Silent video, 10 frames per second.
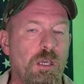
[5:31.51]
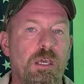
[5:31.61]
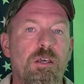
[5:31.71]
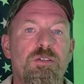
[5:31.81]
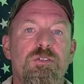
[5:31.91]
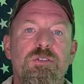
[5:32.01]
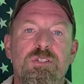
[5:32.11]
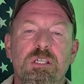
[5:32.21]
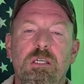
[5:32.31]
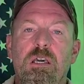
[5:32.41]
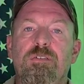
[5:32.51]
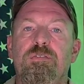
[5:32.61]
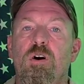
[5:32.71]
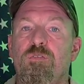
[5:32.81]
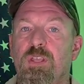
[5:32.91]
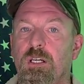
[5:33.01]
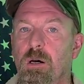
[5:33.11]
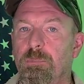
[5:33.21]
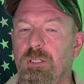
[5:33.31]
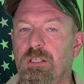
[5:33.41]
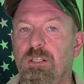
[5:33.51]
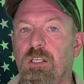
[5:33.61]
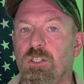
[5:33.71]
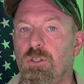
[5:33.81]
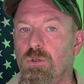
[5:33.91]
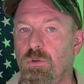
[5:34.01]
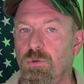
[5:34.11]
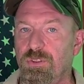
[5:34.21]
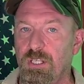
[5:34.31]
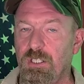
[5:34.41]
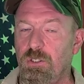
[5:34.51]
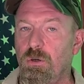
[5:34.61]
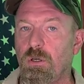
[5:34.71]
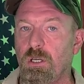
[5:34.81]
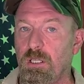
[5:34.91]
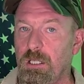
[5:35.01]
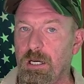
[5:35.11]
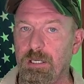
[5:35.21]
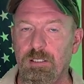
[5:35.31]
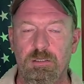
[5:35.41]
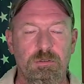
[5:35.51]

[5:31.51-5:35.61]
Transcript: is to see if the company that you think you're going to like